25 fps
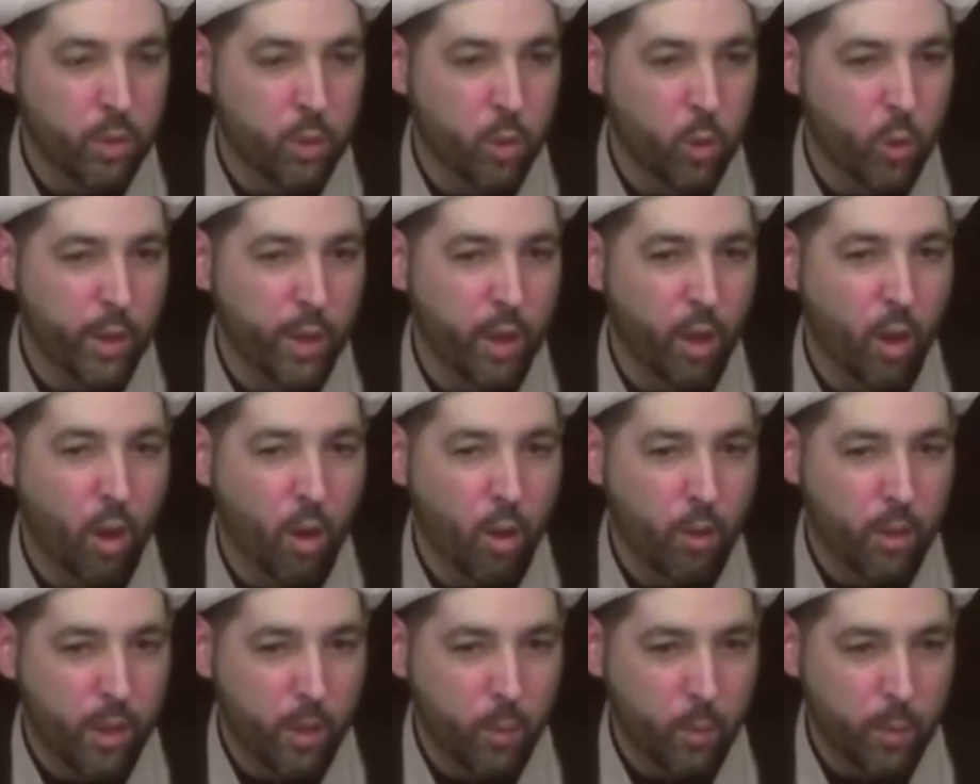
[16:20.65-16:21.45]
doing
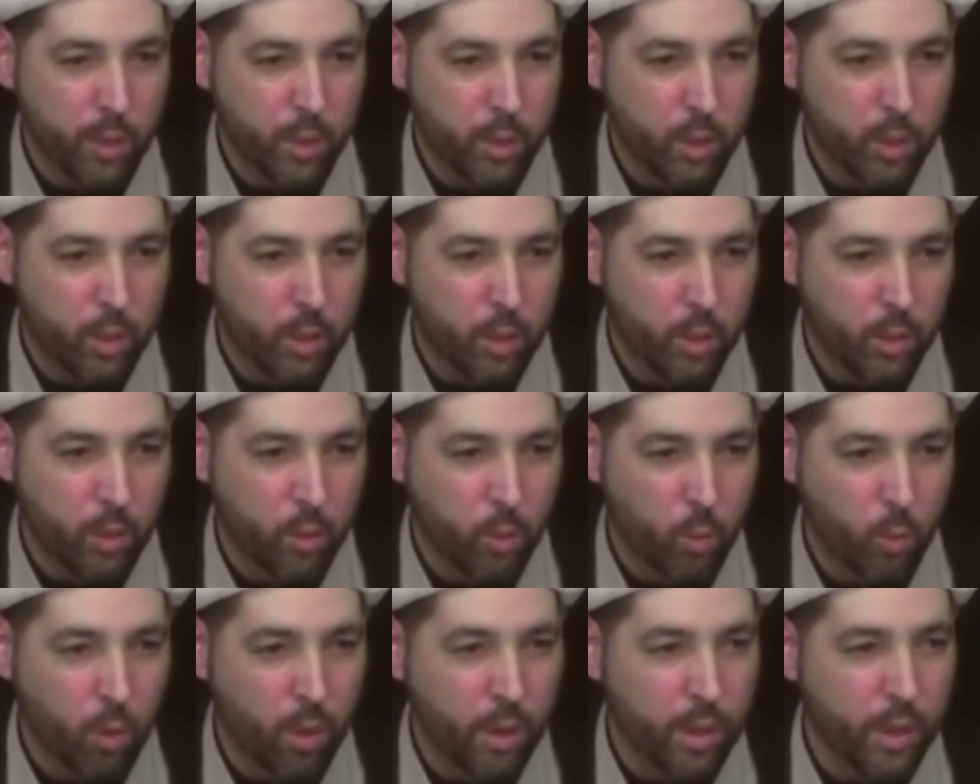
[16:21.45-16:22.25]
all that we
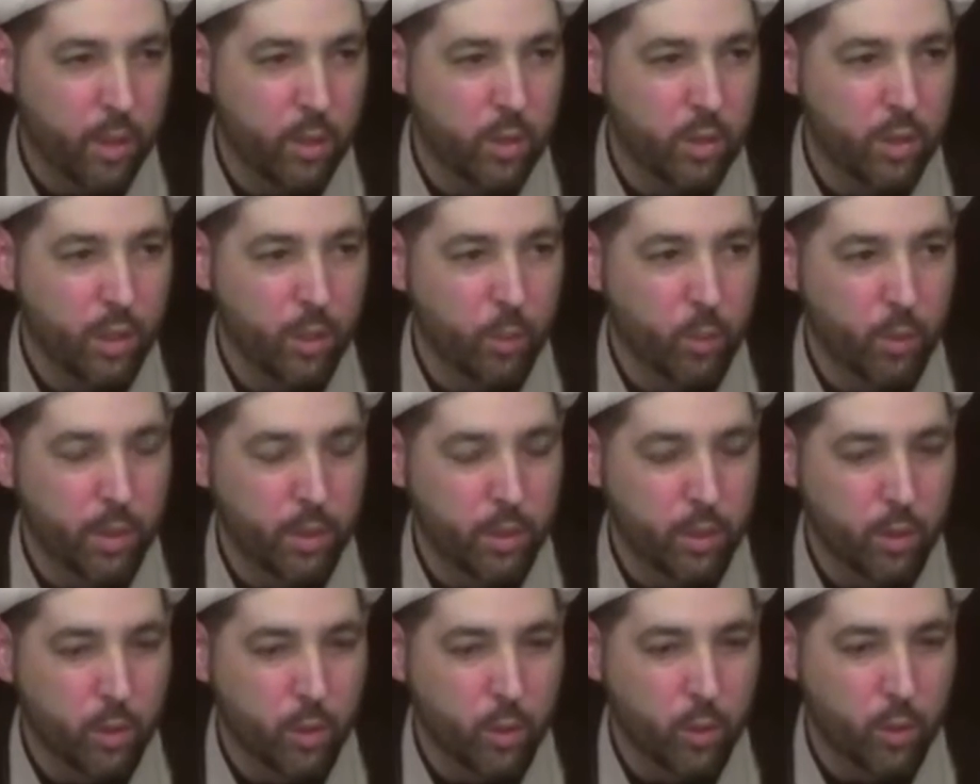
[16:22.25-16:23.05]
could? What else can
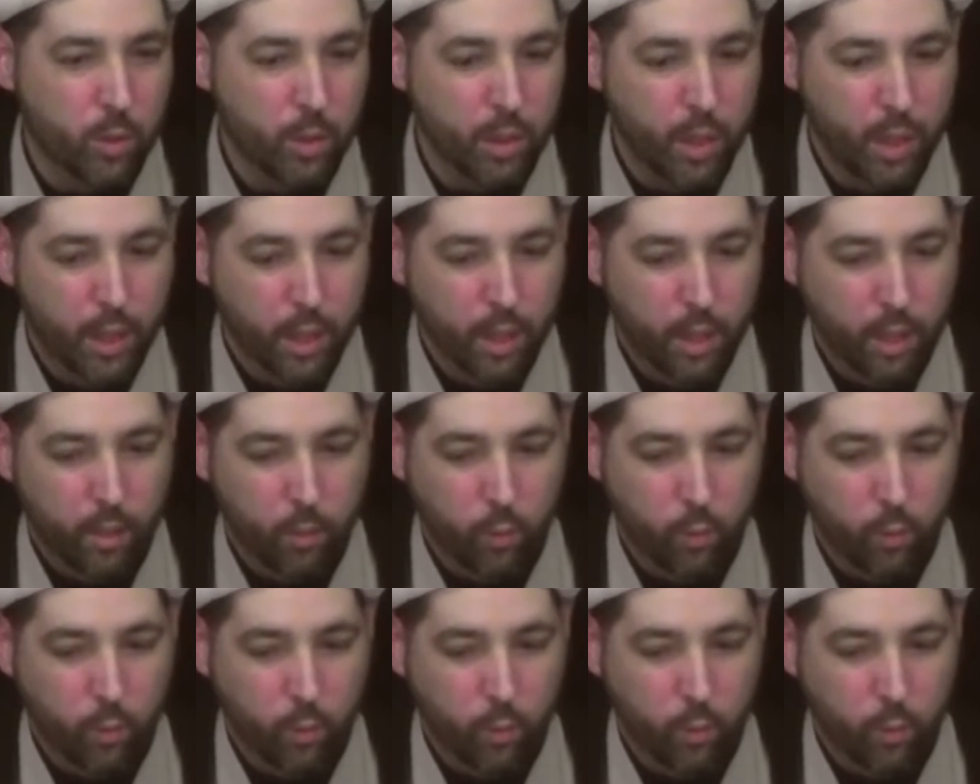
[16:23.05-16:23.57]
we do?